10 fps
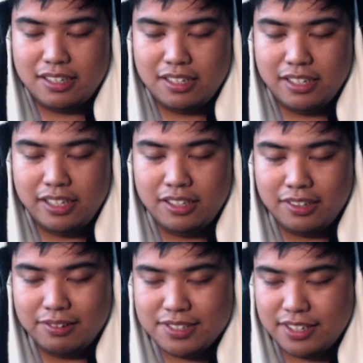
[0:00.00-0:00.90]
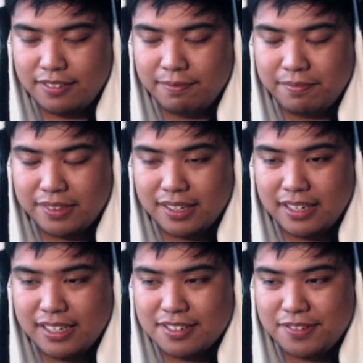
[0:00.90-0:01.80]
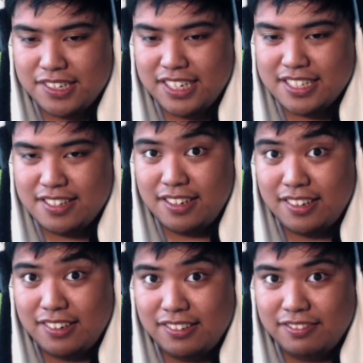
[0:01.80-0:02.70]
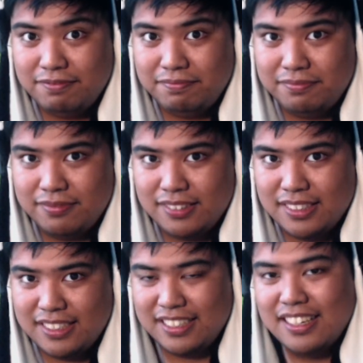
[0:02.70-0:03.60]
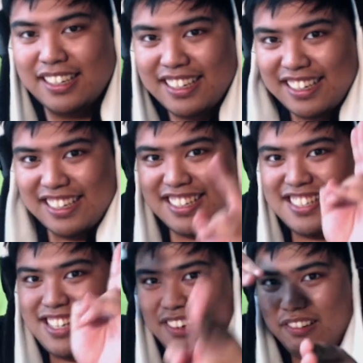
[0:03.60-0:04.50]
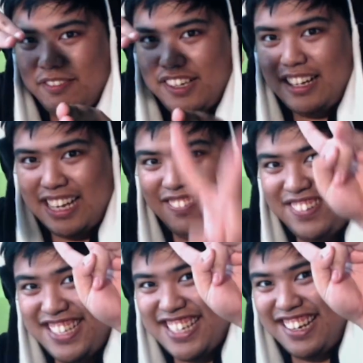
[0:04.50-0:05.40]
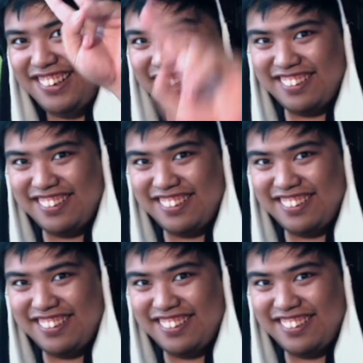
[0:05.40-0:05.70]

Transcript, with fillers: In closing, just want you guys to know, stay groovy, y'all, and peace out.